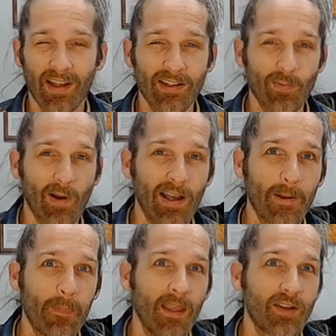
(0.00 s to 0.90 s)
That's why
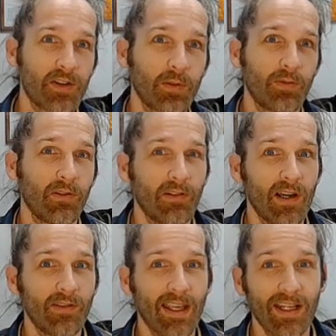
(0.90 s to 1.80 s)
children
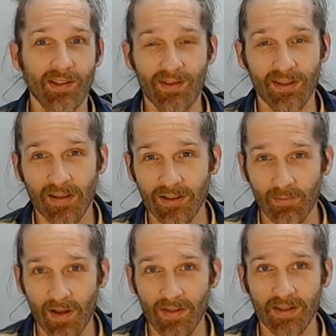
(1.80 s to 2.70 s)
around the age of 6
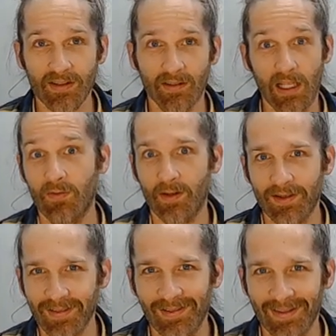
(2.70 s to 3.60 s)
months,
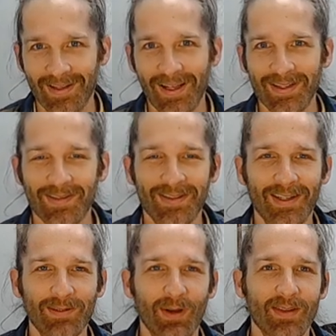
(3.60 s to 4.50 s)
infants around the age of
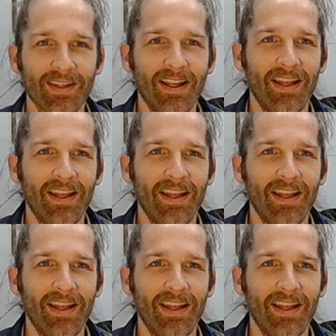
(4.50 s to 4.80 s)
6 months,